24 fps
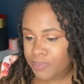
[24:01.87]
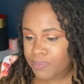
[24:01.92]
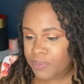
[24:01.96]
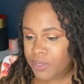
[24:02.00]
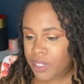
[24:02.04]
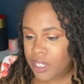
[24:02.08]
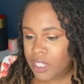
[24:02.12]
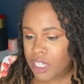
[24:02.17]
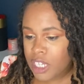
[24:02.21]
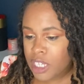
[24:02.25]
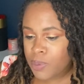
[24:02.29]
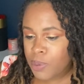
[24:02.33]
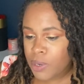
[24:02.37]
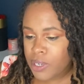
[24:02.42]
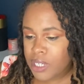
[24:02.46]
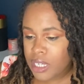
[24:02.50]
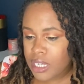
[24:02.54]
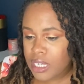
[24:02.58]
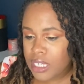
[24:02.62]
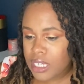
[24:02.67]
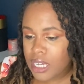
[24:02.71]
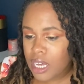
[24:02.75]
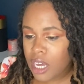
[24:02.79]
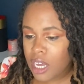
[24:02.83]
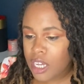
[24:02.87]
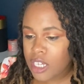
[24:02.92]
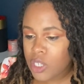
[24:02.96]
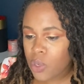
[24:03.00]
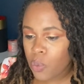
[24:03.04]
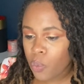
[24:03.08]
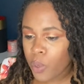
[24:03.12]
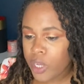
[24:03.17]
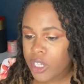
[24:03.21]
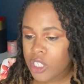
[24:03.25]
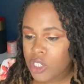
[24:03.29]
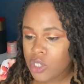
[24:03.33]
This person says,
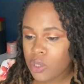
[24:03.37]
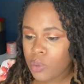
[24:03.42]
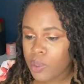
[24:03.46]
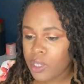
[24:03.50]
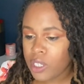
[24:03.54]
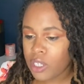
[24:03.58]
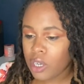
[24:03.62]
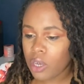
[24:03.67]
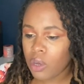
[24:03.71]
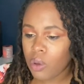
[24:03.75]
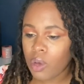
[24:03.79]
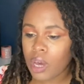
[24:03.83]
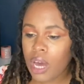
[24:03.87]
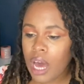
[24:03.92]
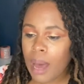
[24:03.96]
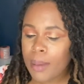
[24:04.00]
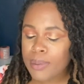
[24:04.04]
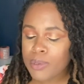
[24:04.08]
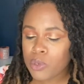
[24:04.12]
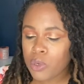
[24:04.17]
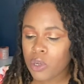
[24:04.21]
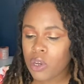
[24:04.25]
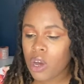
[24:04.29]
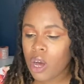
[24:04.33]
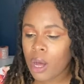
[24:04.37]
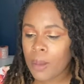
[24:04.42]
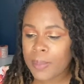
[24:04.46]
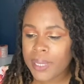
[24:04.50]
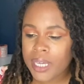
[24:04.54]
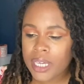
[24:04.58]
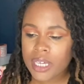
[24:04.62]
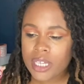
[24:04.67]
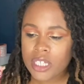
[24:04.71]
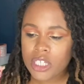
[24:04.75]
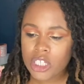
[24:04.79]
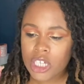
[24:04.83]
what do we know? Cops were called
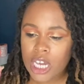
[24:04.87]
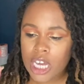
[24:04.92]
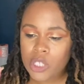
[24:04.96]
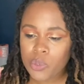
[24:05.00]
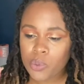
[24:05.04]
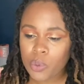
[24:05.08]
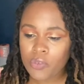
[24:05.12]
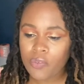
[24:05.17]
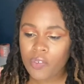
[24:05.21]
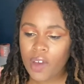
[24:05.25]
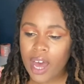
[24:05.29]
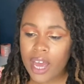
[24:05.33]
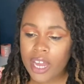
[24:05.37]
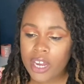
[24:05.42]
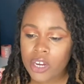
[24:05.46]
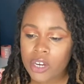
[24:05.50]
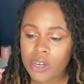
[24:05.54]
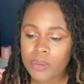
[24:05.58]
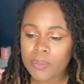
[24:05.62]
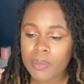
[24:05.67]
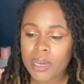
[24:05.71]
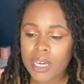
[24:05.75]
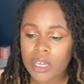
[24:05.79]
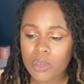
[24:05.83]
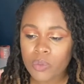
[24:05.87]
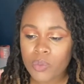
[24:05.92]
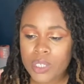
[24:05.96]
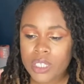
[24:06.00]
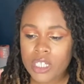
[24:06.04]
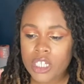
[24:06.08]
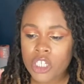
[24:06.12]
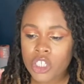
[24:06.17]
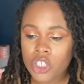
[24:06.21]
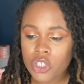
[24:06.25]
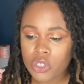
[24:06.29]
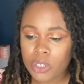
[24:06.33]
because shots were fired. Megan was
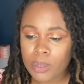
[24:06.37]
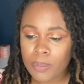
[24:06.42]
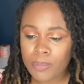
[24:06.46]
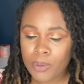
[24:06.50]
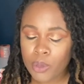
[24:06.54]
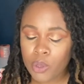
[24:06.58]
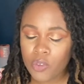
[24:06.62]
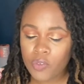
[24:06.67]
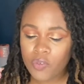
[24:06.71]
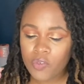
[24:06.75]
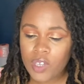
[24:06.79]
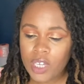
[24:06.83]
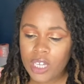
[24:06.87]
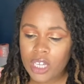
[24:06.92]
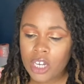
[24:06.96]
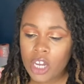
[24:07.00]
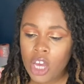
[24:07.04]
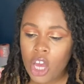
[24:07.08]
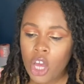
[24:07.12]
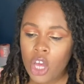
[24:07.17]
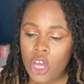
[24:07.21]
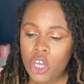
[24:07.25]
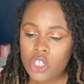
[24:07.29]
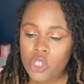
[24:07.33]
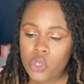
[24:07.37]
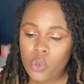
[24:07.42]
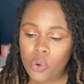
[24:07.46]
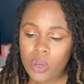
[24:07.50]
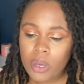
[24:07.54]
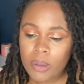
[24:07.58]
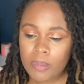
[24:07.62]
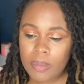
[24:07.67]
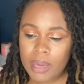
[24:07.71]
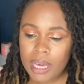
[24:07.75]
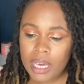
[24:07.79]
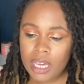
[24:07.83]
injured in both feet. Tory,
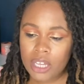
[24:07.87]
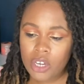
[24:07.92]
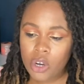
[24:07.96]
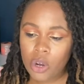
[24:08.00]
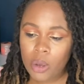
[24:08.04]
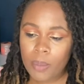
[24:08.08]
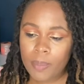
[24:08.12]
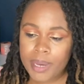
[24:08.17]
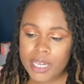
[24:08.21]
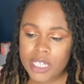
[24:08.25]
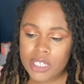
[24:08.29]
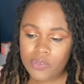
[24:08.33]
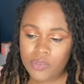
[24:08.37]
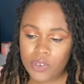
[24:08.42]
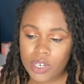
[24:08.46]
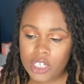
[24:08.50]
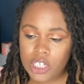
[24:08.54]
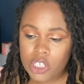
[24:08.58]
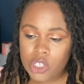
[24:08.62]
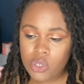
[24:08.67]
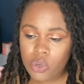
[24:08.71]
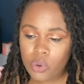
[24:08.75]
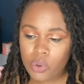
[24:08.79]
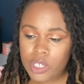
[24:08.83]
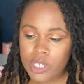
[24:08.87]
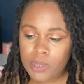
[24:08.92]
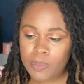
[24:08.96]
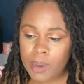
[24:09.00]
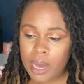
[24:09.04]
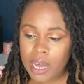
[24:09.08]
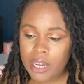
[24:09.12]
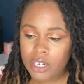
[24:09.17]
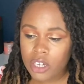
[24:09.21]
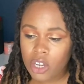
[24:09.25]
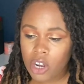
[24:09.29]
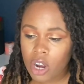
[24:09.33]
Megan, her best friend, and Tory's
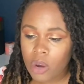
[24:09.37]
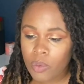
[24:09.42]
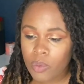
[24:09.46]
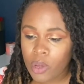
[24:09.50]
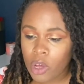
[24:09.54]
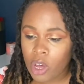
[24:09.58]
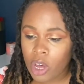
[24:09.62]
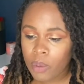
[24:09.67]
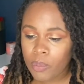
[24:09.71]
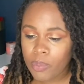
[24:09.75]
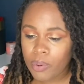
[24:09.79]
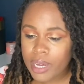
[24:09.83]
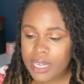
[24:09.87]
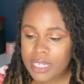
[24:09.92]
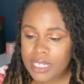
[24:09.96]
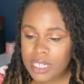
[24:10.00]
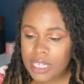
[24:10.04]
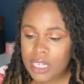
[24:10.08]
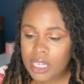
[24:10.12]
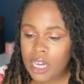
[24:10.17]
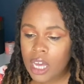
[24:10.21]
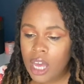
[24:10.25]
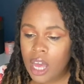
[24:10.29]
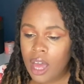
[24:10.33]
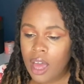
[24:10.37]
bodyguard were all present.